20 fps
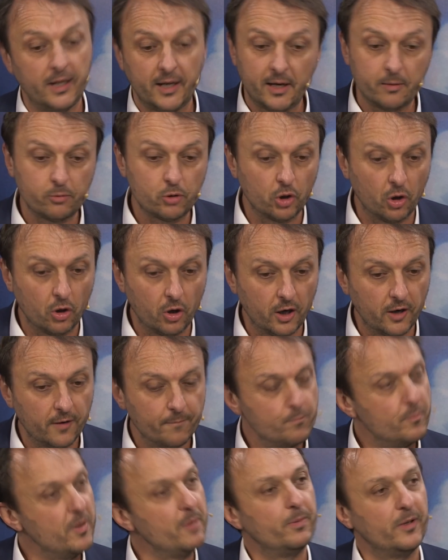And I'm sure
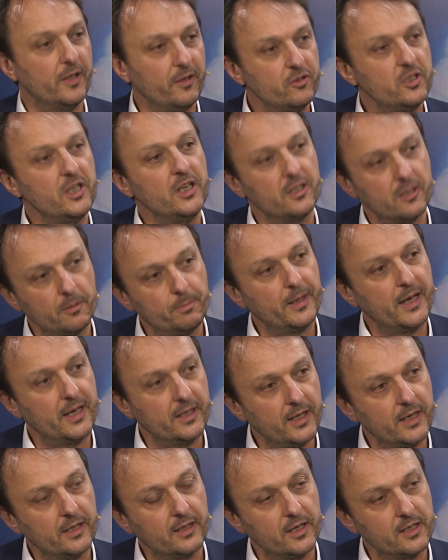people have seen the
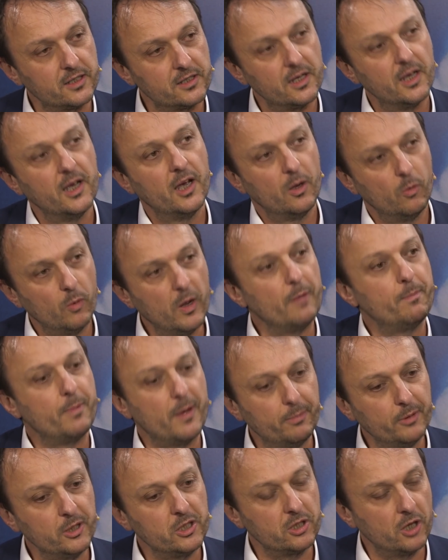plan like this, well
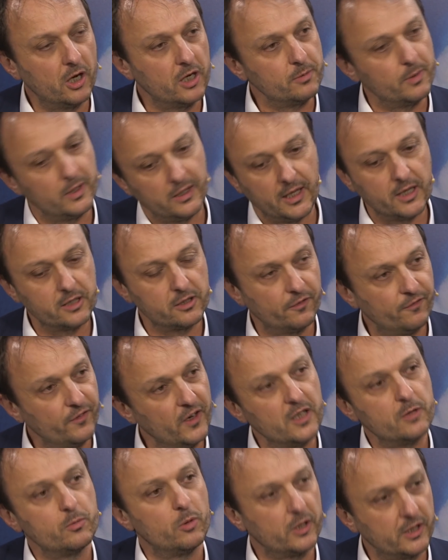publicized by the likes of
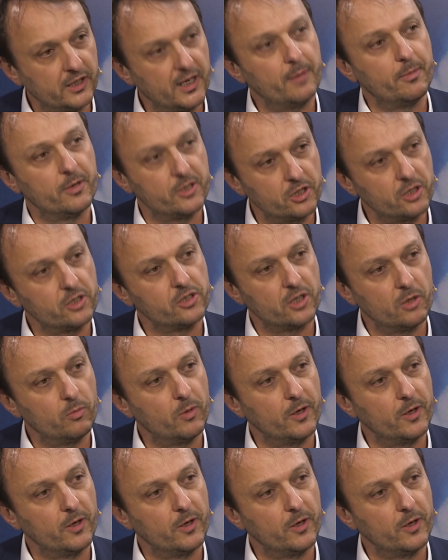Facebook and Amazon and so